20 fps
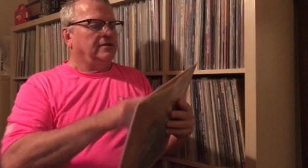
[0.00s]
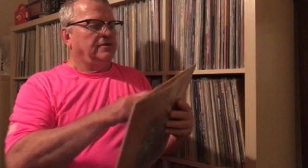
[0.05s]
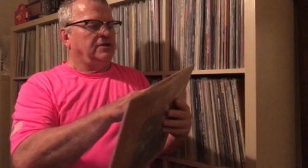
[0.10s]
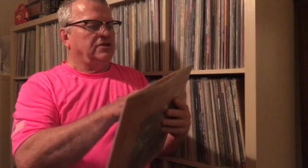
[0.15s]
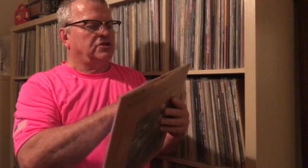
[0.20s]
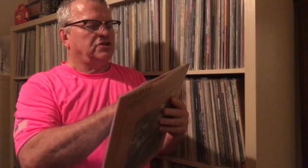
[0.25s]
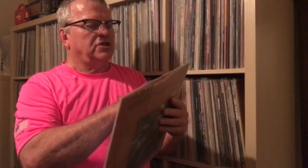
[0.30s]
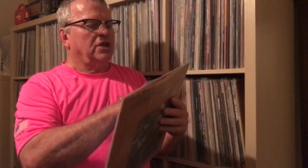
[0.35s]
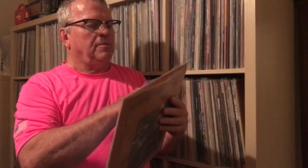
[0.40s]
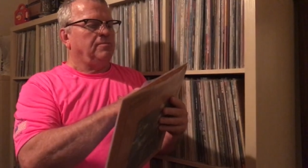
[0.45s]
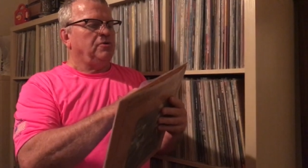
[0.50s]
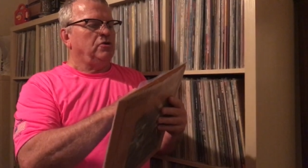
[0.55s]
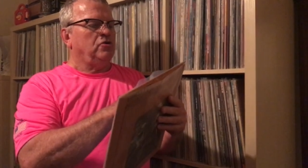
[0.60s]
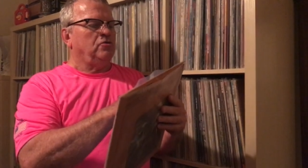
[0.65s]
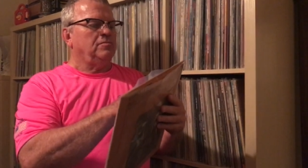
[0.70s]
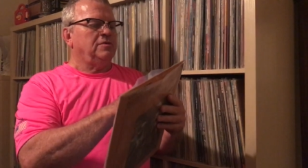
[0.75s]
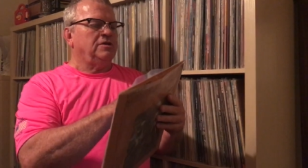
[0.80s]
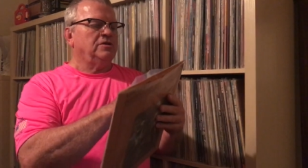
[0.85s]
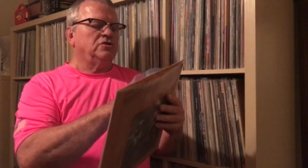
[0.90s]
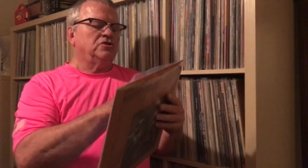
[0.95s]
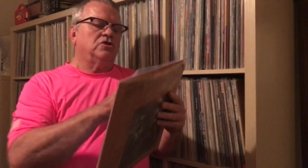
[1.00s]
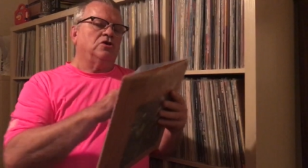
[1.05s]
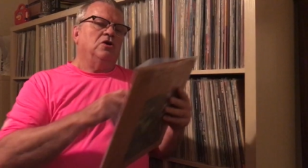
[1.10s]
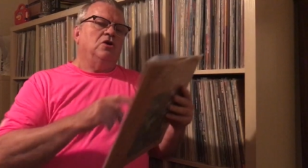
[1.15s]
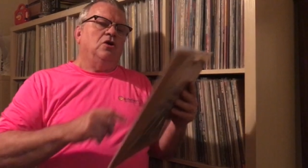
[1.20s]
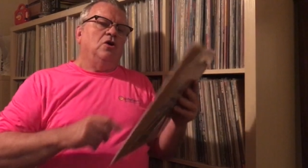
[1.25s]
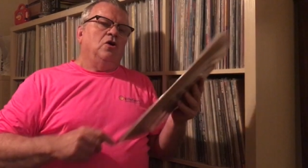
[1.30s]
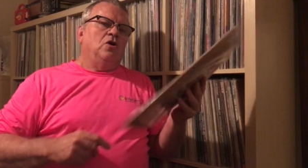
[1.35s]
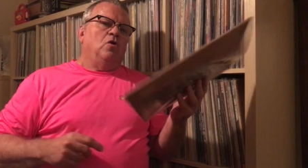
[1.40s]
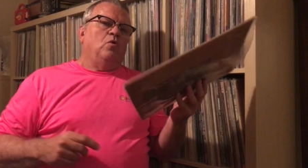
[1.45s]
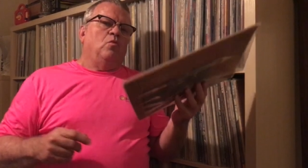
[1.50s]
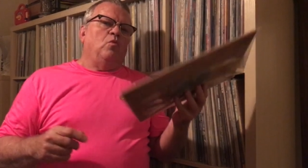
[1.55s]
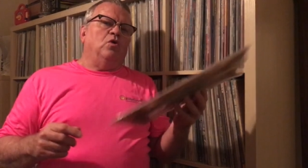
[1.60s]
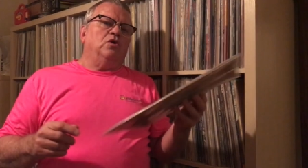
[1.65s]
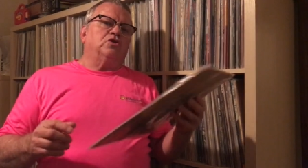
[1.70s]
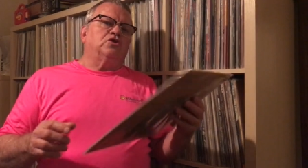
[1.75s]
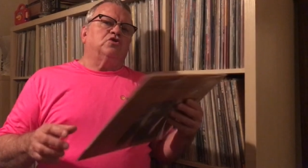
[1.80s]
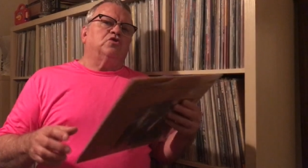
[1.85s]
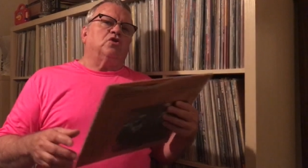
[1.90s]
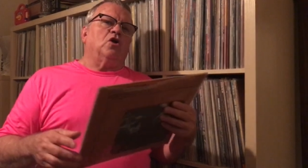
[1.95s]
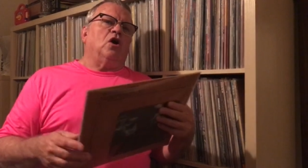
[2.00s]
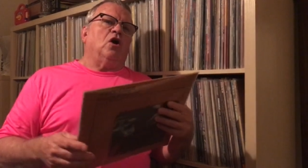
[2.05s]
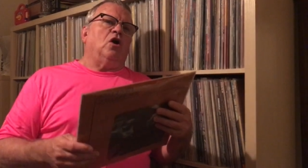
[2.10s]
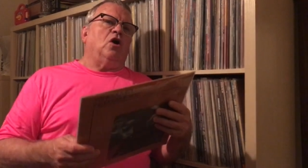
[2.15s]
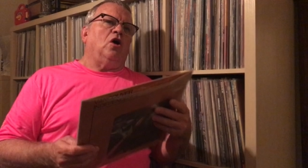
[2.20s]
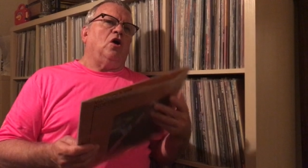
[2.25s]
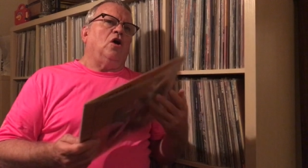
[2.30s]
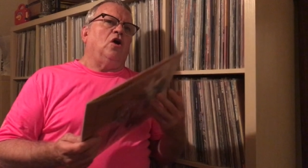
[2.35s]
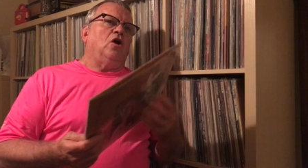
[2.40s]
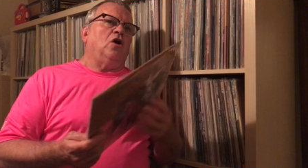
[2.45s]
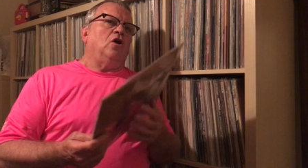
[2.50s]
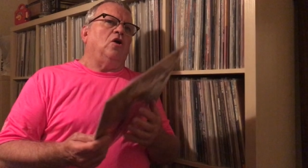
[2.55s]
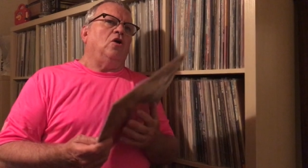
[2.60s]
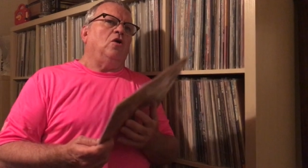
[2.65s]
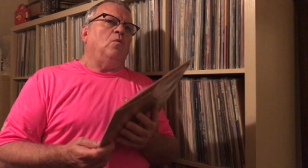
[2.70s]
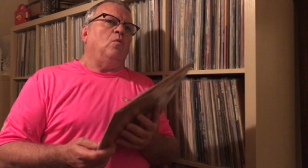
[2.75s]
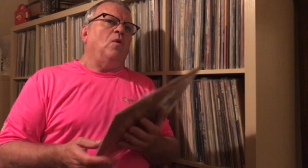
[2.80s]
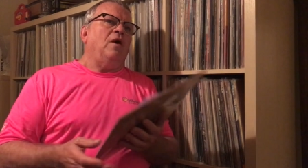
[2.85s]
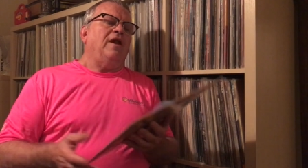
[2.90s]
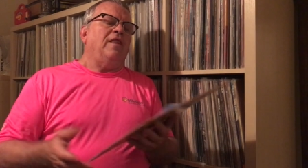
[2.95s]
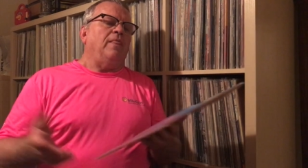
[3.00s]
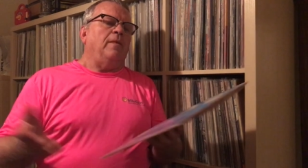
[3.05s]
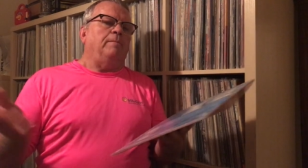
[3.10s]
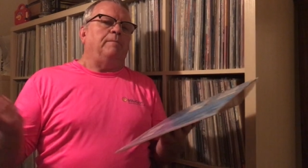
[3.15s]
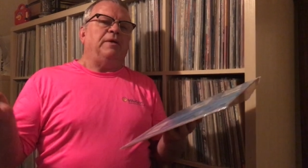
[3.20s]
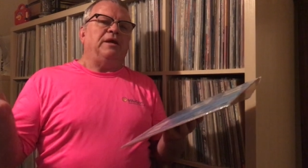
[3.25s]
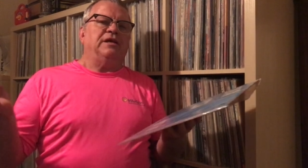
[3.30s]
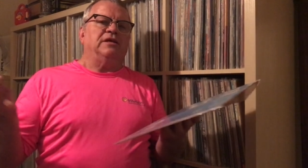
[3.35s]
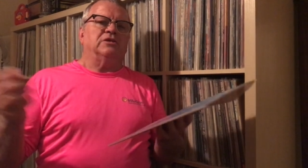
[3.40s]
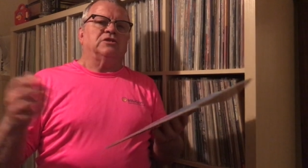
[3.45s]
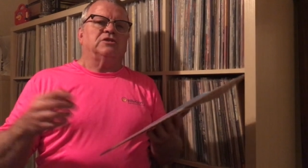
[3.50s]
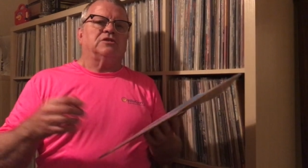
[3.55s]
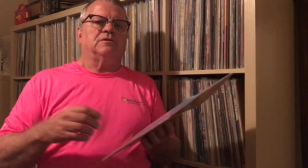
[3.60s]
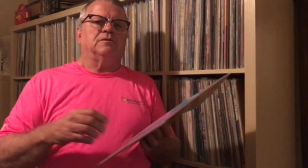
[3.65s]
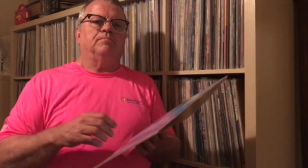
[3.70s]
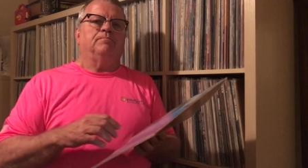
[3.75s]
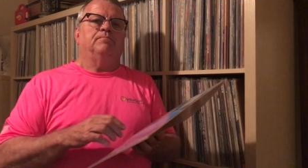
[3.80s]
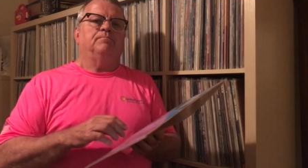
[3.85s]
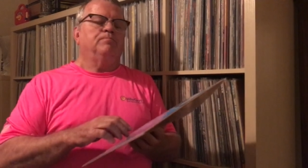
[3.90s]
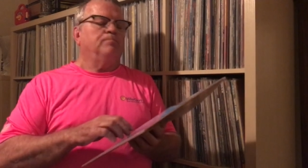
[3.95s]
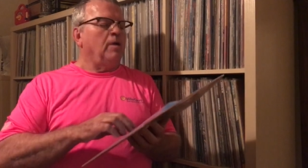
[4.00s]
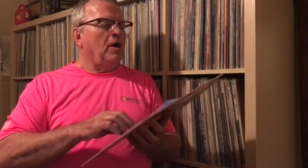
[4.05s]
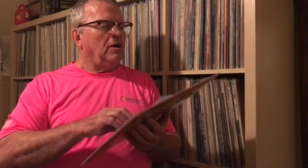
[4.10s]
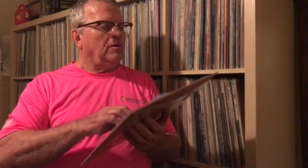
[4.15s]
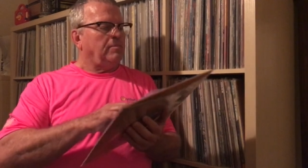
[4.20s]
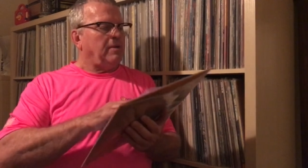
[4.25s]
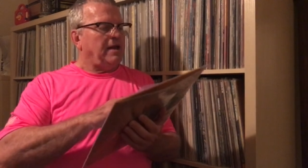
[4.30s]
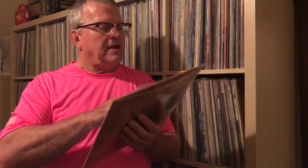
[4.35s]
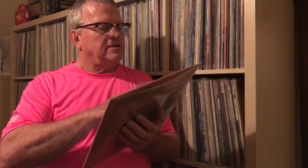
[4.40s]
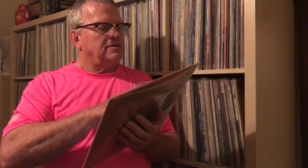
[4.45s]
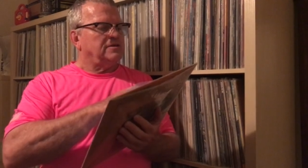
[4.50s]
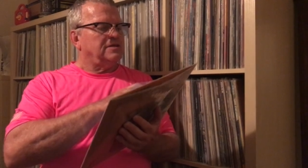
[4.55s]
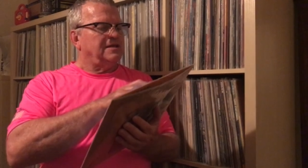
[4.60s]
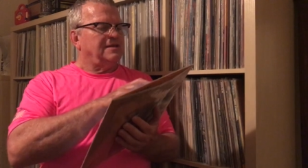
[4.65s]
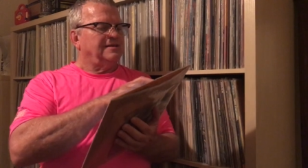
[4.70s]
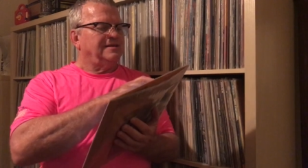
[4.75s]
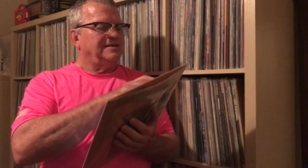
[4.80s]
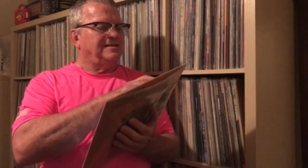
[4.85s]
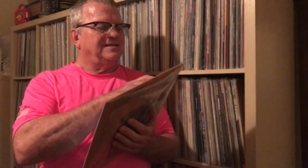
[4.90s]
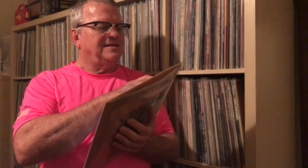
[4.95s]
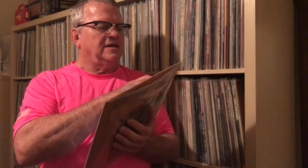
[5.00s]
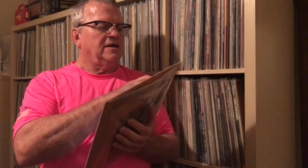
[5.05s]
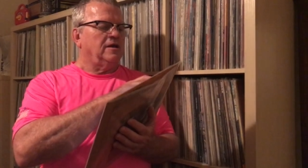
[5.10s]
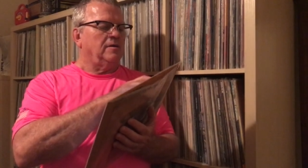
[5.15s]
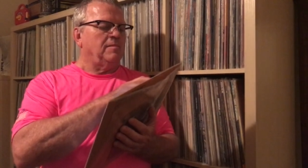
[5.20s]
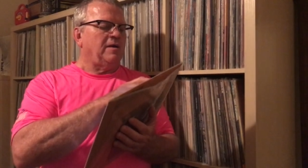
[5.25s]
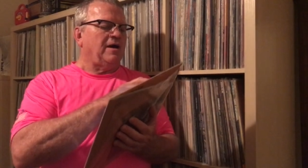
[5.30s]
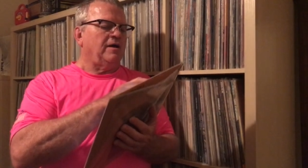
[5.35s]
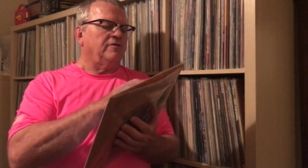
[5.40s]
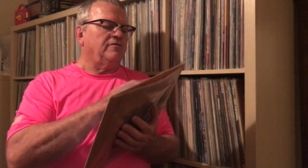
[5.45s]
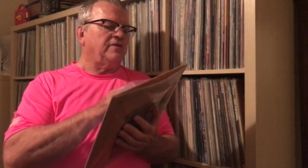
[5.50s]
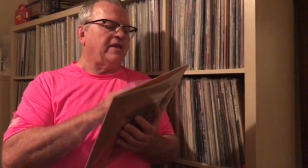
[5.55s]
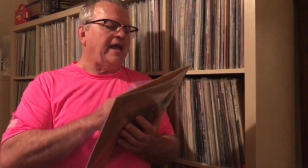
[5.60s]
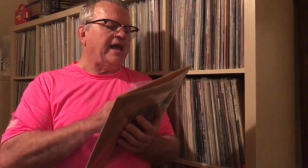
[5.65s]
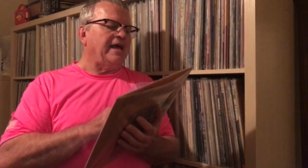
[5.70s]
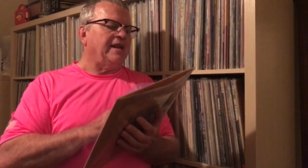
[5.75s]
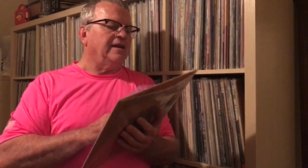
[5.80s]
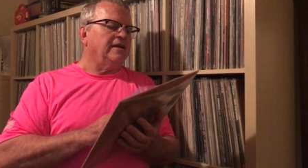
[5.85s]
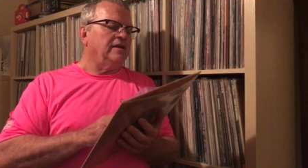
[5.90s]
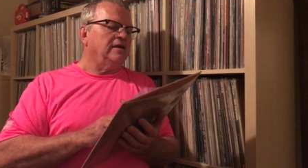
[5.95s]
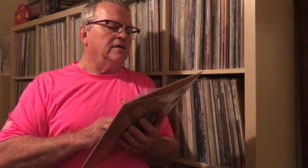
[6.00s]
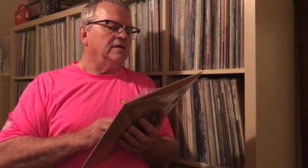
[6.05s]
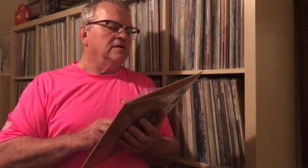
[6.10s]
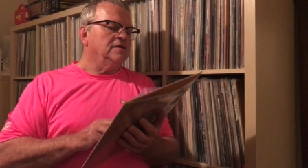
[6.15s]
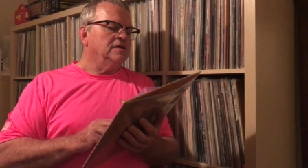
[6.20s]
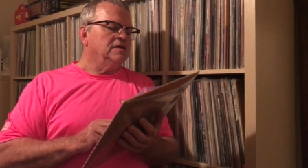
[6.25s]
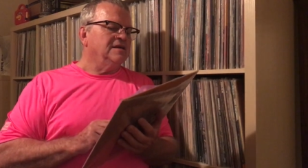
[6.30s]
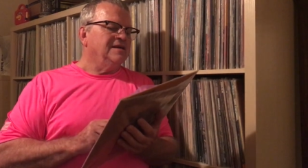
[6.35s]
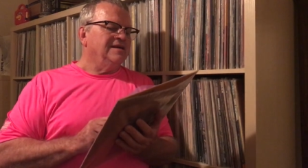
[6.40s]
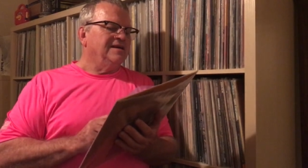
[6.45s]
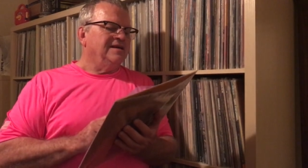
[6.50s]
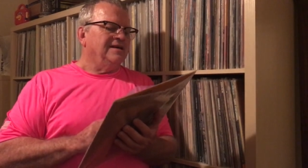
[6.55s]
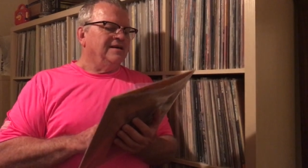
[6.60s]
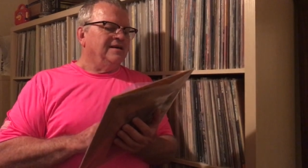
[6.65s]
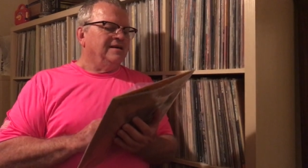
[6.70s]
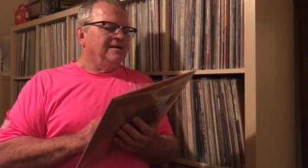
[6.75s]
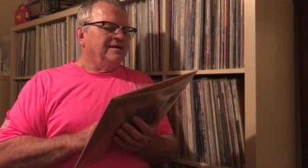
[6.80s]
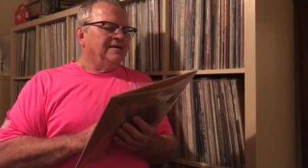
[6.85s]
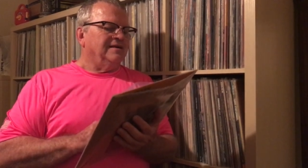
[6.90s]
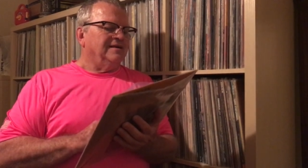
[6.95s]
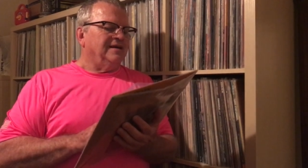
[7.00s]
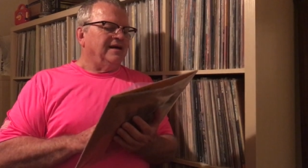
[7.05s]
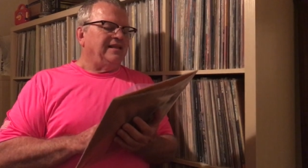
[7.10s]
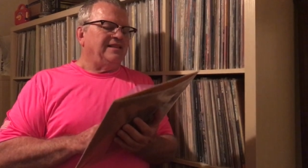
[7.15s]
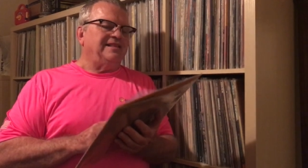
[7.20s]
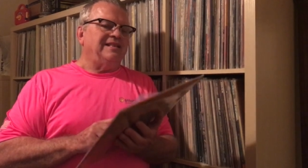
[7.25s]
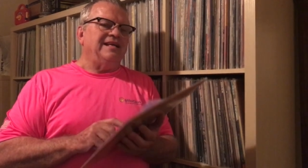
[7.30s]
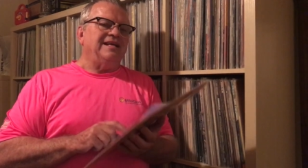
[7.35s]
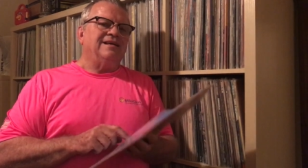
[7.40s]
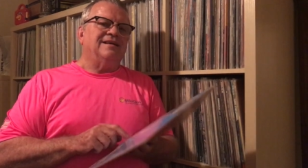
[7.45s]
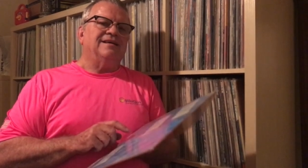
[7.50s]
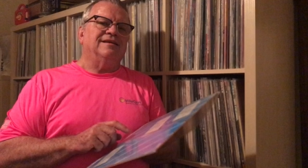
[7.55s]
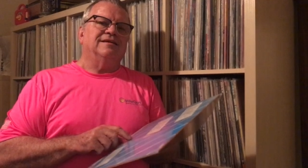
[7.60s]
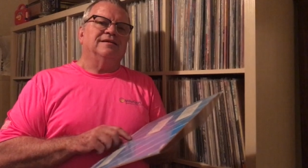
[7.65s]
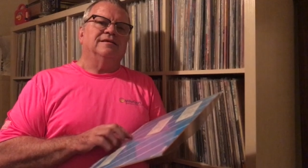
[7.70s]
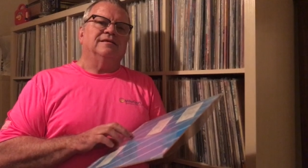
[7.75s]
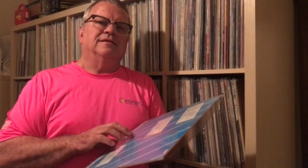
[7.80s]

the Subhumans, which are one of the biggest punk bands to come out of Canada. I think